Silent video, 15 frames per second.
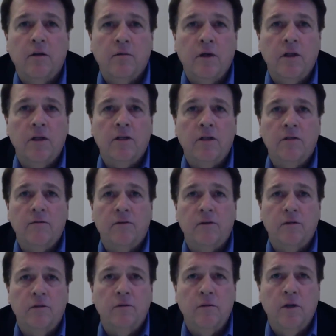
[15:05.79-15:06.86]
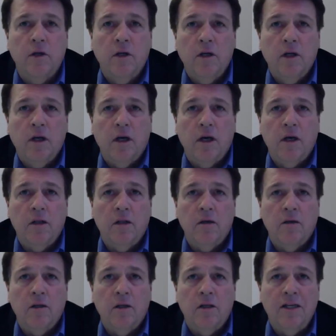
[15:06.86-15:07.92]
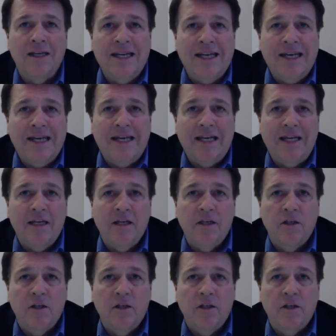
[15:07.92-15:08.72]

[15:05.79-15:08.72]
relative to the need